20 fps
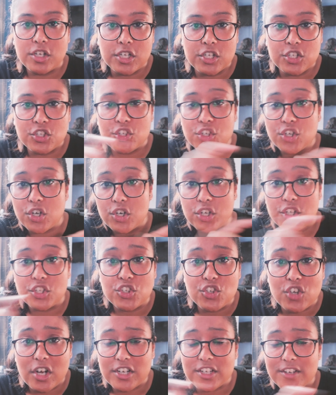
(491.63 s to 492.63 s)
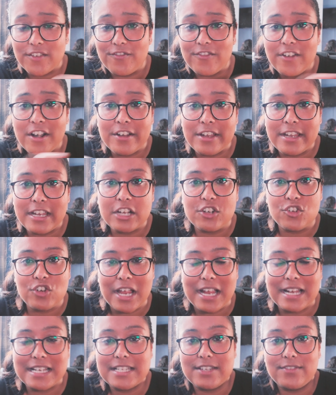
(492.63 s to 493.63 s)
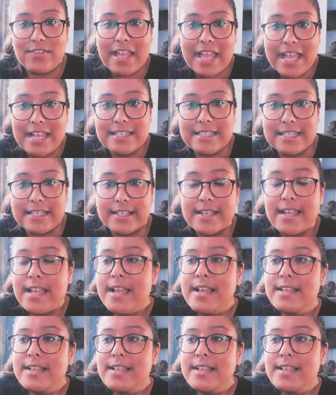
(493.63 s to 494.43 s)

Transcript: construct a very attractive heading,